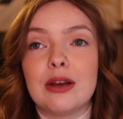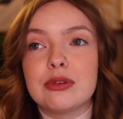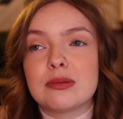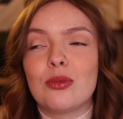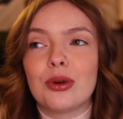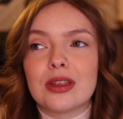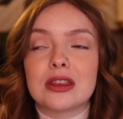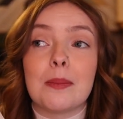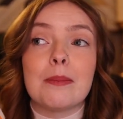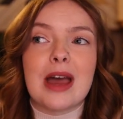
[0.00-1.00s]
It was more
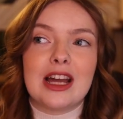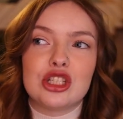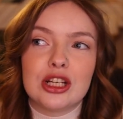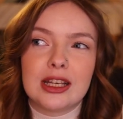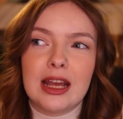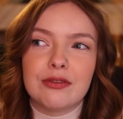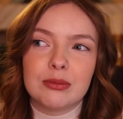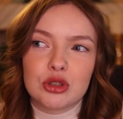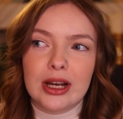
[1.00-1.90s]
that the magic came from